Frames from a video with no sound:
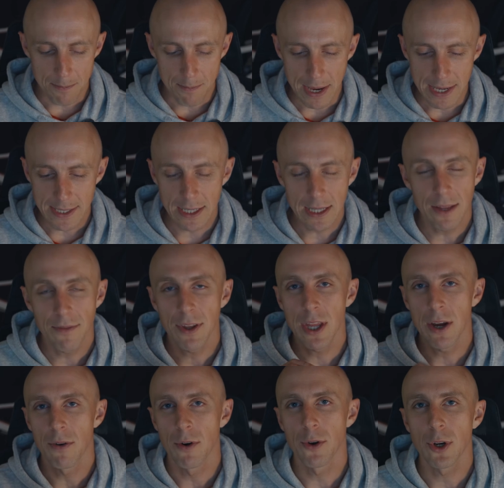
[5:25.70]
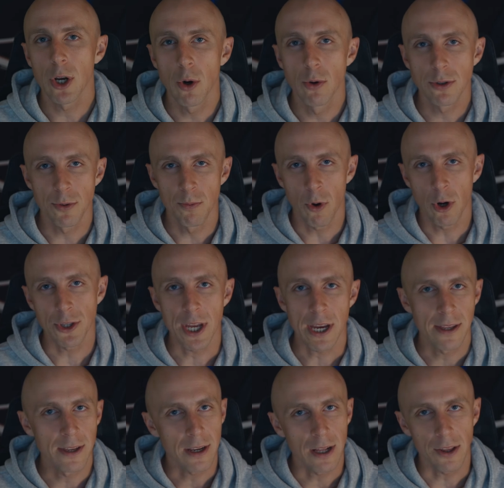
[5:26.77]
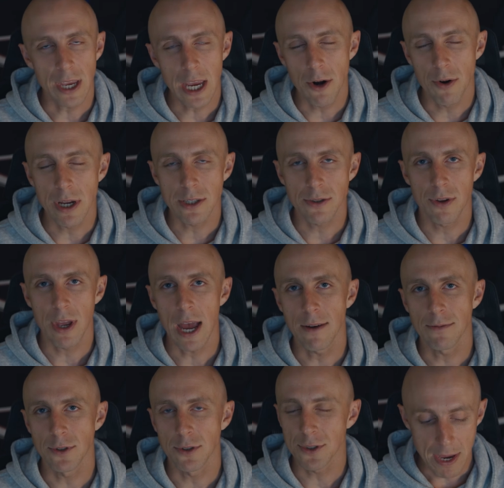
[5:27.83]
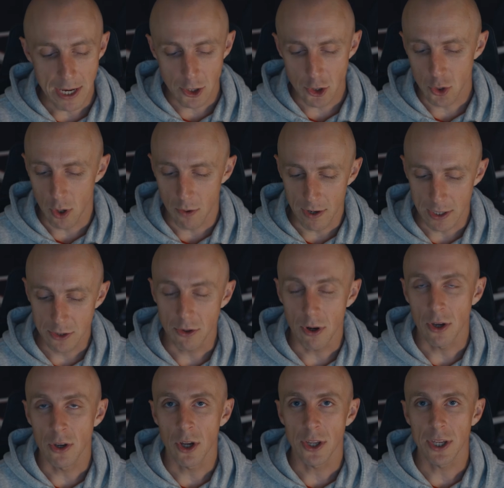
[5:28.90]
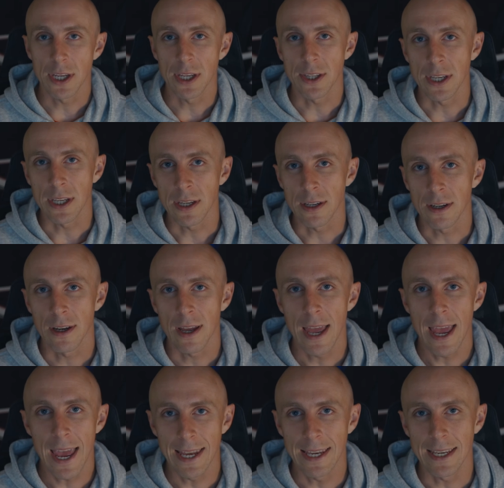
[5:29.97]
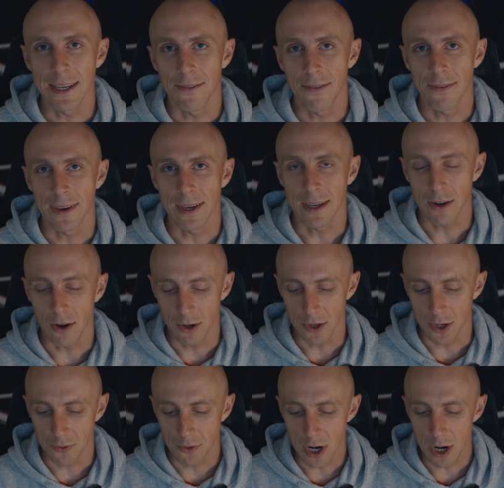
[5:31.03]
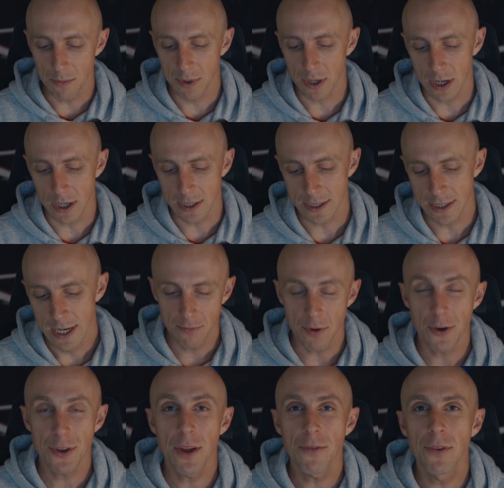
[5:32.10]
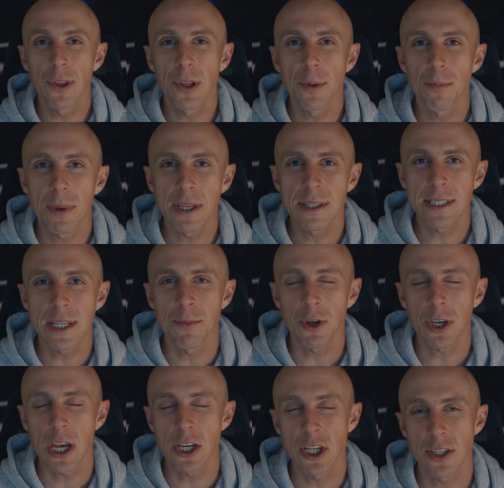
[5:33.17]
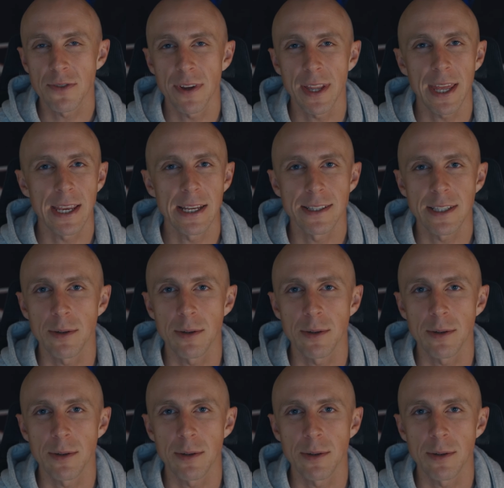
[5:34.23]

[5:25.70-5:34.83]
basically whenever you go into more technical areas, you have to make sure that you are not hitting anything on the ground, because there definitely been some occasions when I hit